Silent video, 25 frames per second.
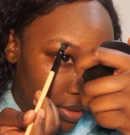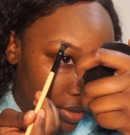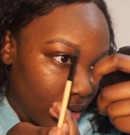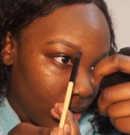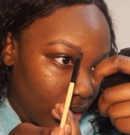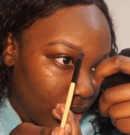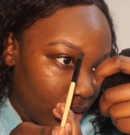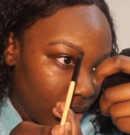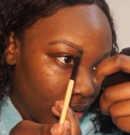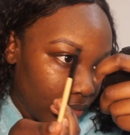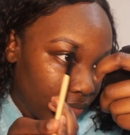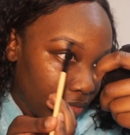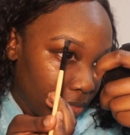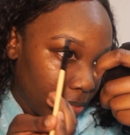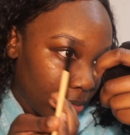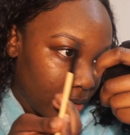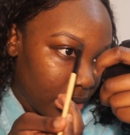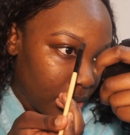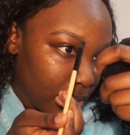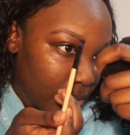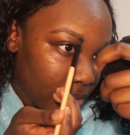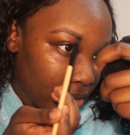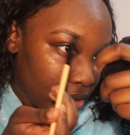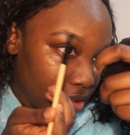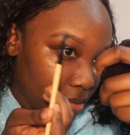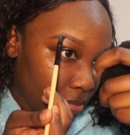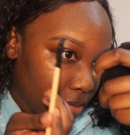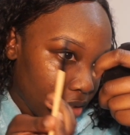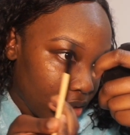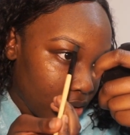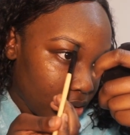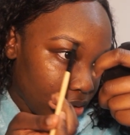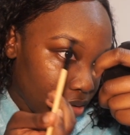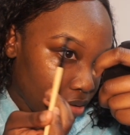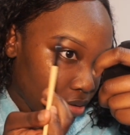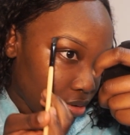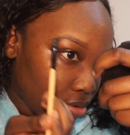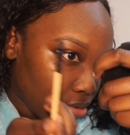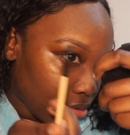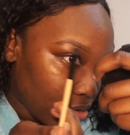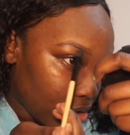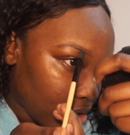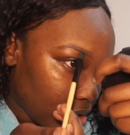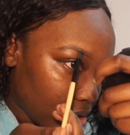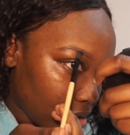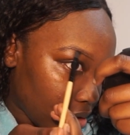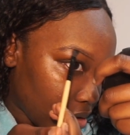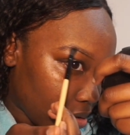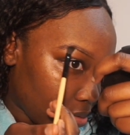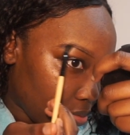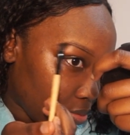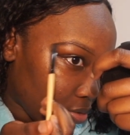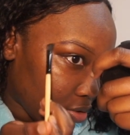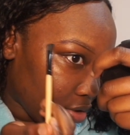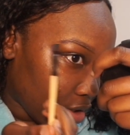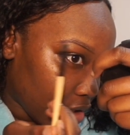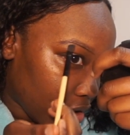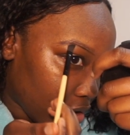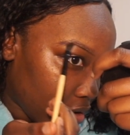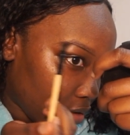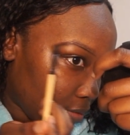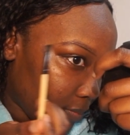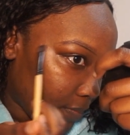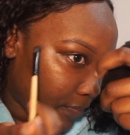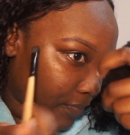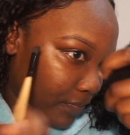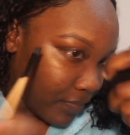Everybody wants to be a social justice warrior.